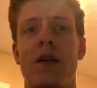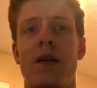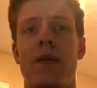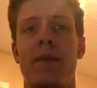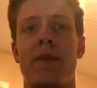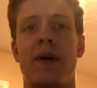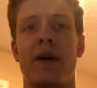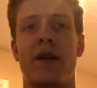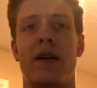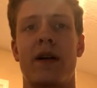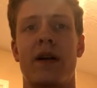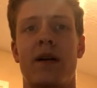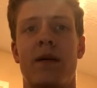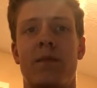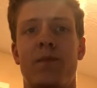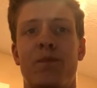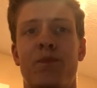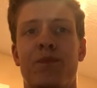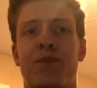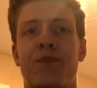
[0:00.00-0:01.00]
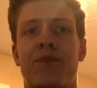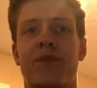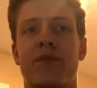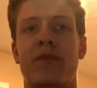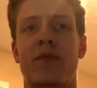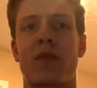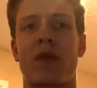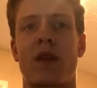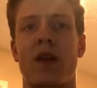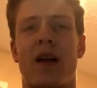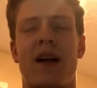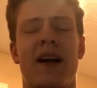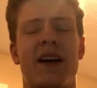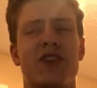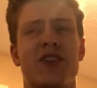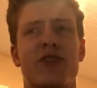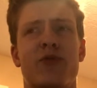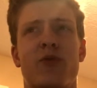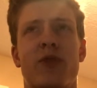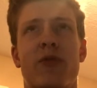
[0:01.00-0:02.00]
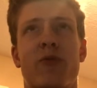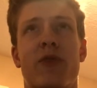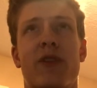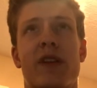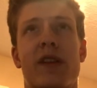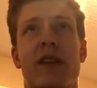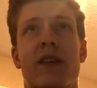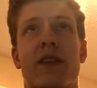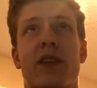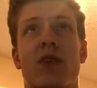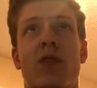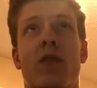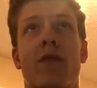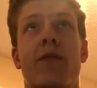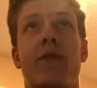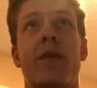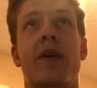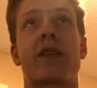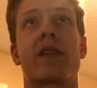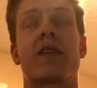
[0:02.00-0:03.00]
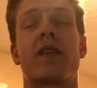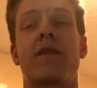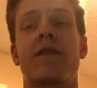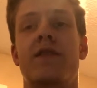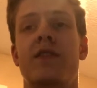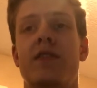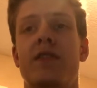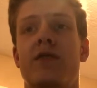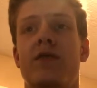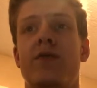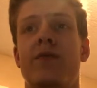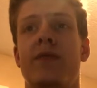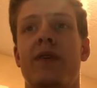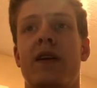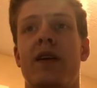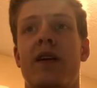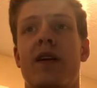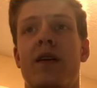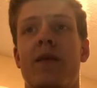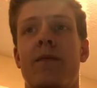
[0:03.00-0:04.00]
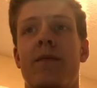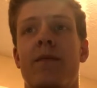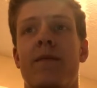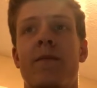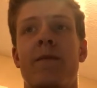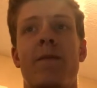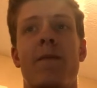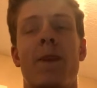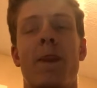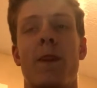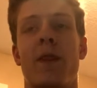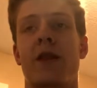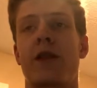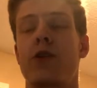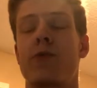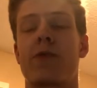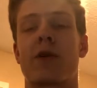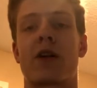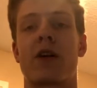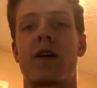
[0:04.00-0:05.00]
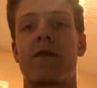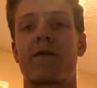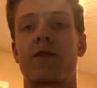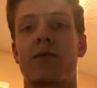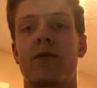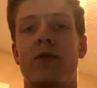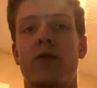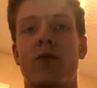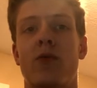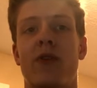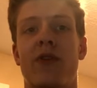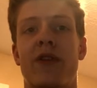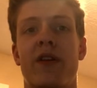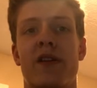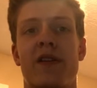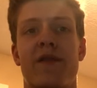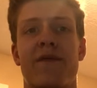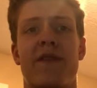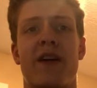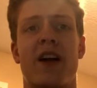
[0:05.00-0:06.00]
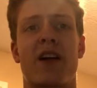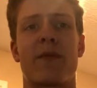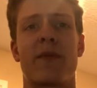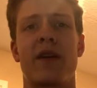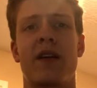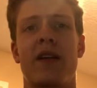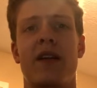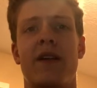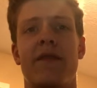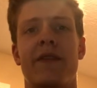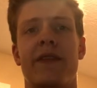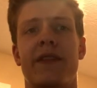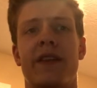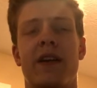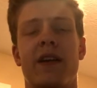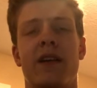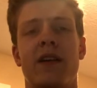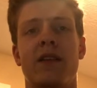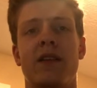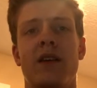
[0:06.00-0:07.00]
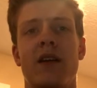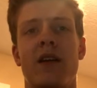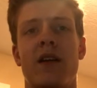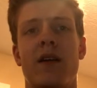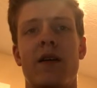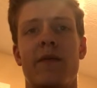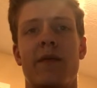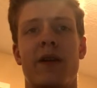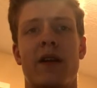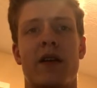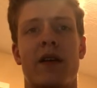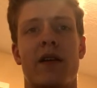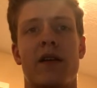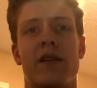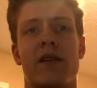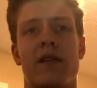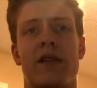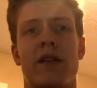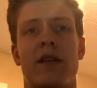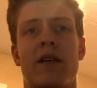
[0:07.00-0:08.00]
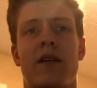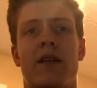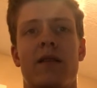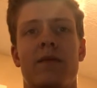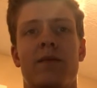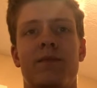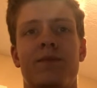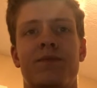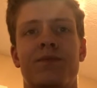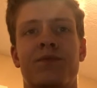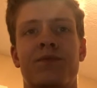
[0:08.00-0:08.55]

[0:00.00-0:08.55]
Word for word: but um, I just really want to set the goal for myself to become super comfortable with this environment and everything because um,